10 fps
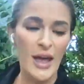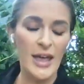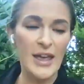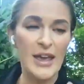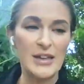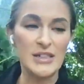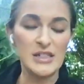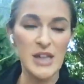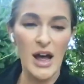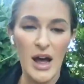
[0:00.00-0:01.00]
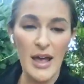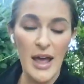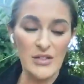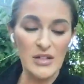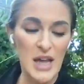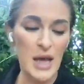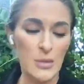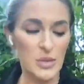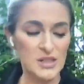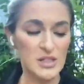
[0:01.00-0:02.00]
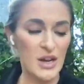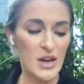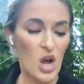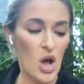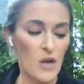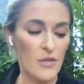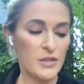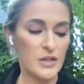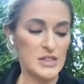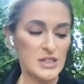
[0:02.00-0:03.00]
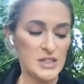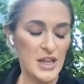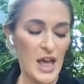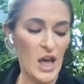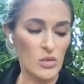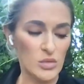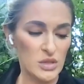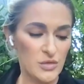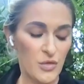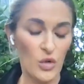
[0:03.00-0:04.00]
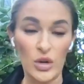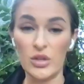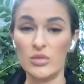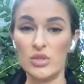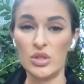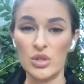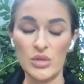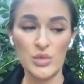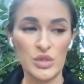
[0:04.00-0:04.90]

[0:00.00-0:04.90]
and I have a 10% off discount for you to use,